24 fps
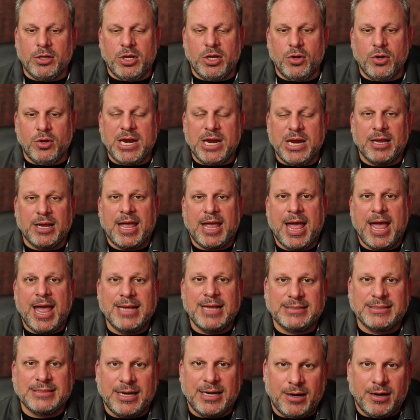You need a
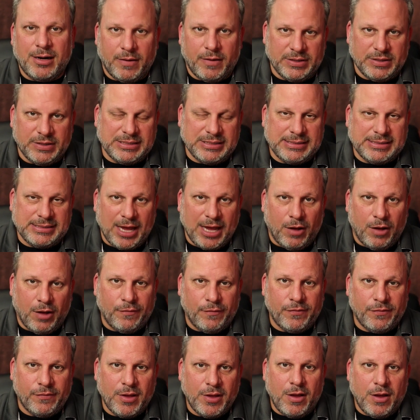case in and of
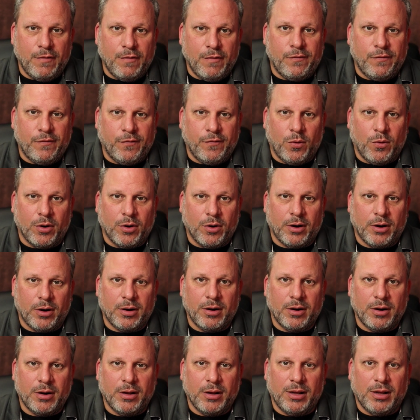itself
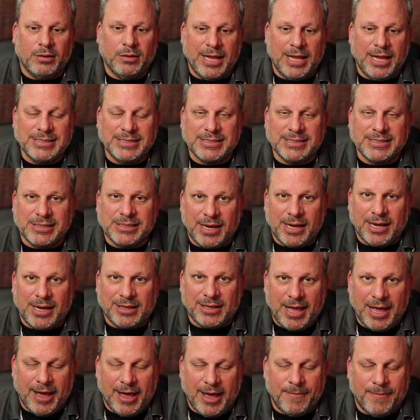for lenses
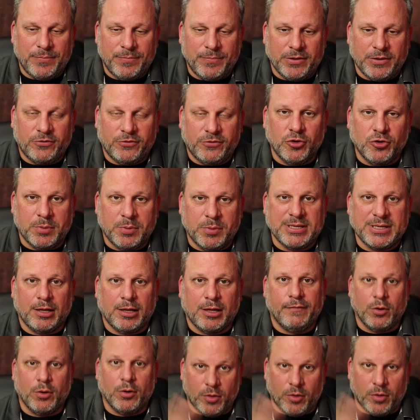like that, the super
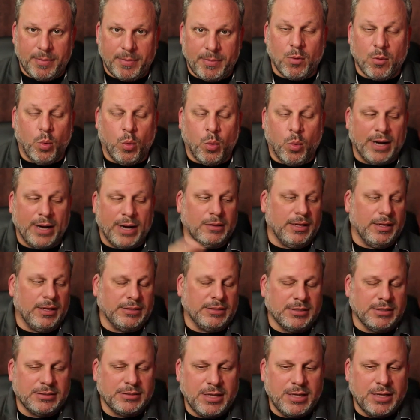telephoto, the big white
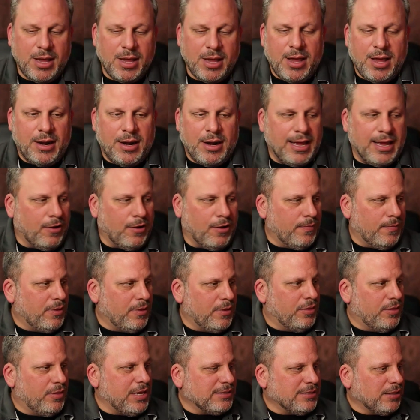lenses. Now,
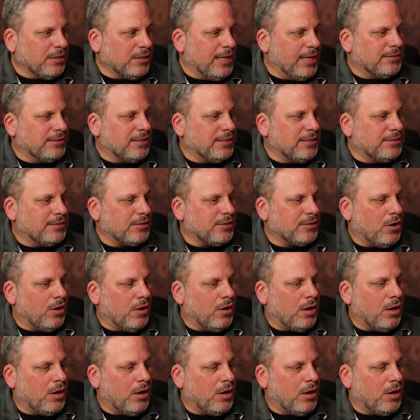these lenses